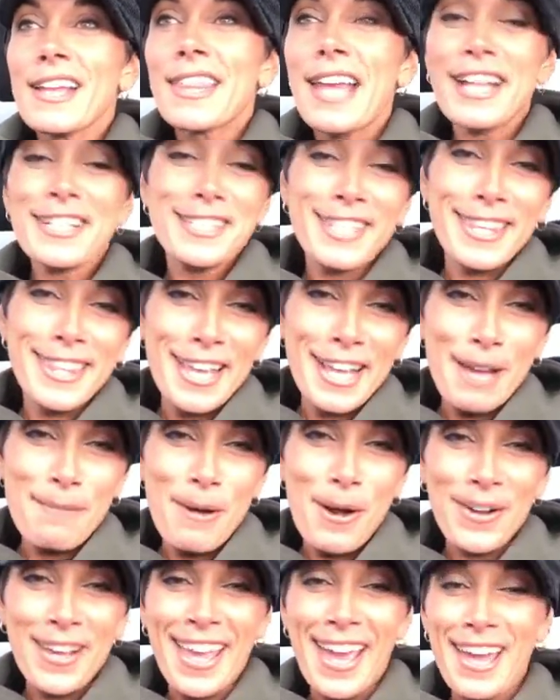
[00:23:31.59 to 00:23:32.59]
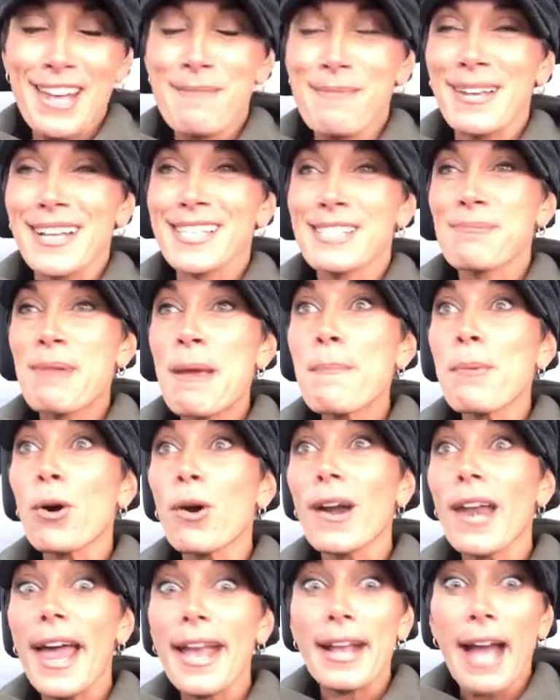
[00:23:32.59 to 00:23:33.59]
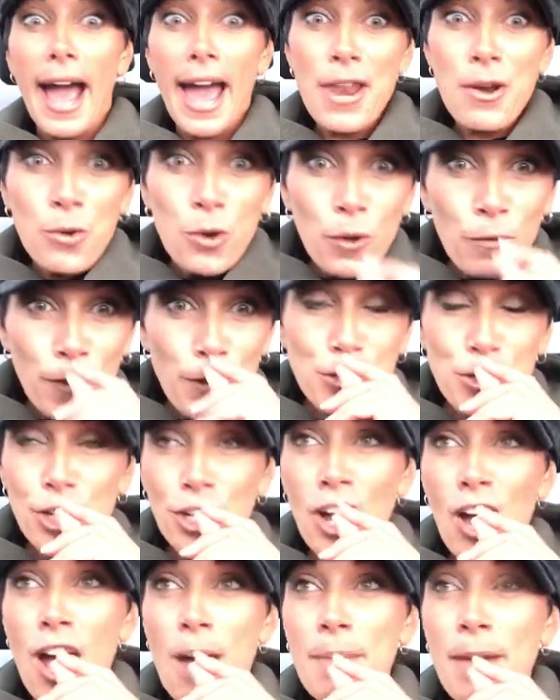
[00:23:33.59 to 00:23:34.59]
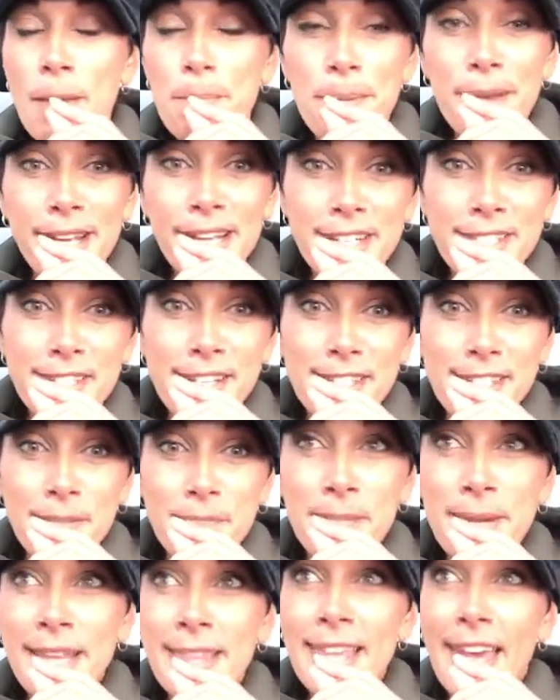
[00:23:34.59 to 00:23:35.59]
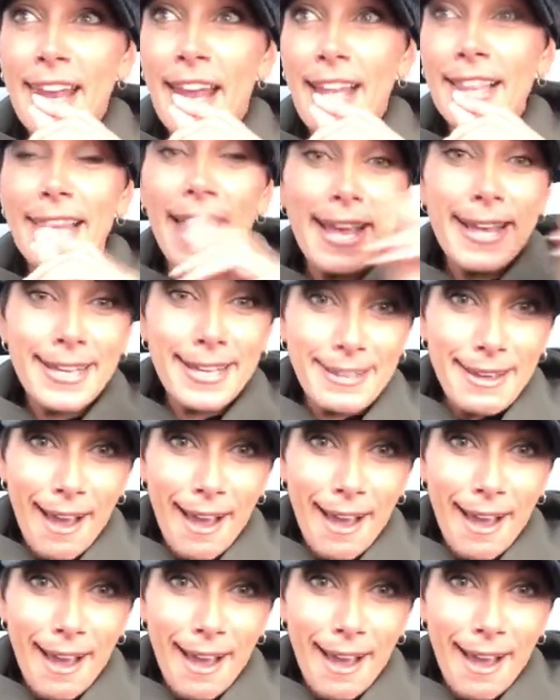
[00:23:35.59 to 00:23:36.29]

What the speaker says: That's the thing about cannabis. People are like, I don't know if I should comment, because does it mean that I like